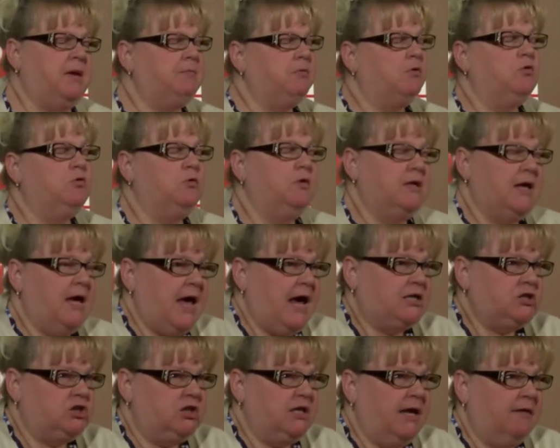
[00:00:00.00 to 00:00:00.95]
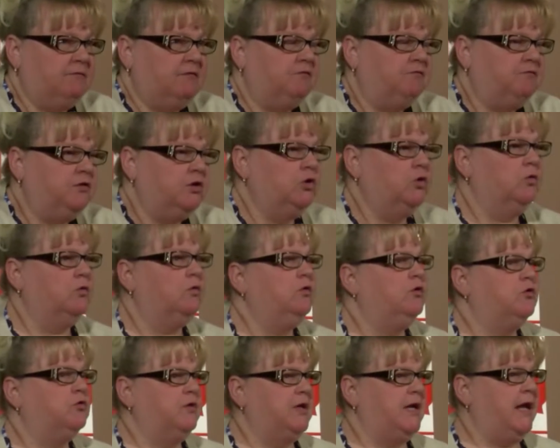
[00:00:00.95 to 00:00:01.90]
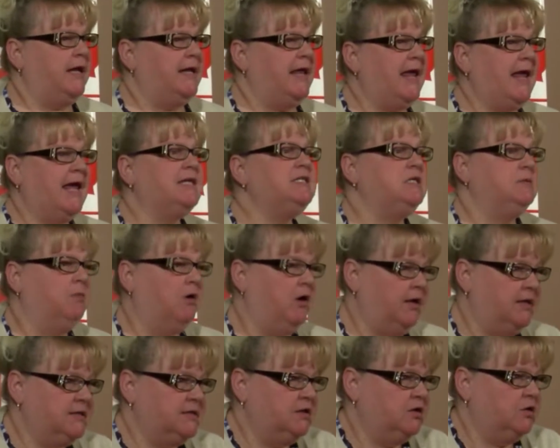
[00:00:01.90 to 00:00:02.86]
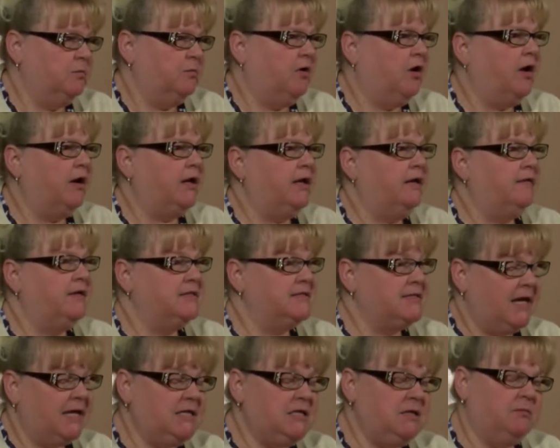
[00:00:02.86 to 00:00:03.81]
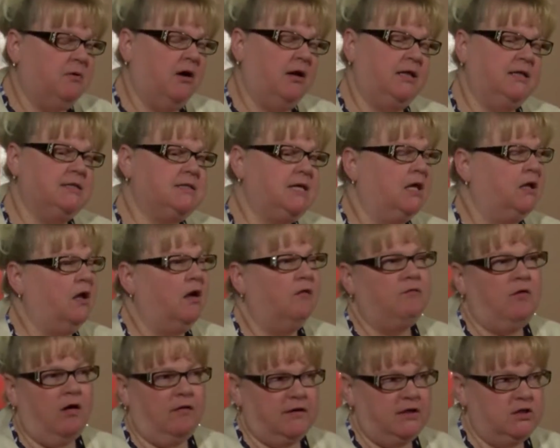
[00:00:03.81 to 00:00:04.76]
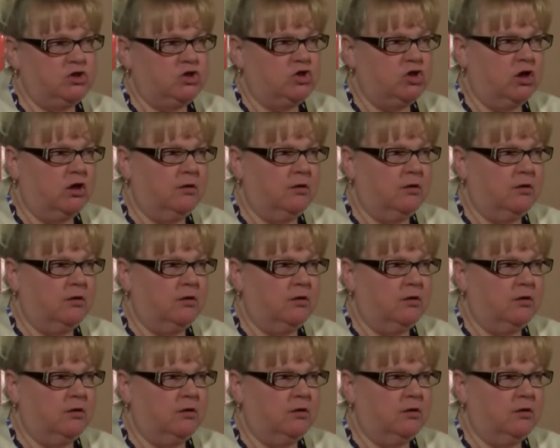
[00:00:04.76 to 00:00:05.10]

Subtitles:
People who actually have the flu create antibodies in their body, and these antibodies kill off all these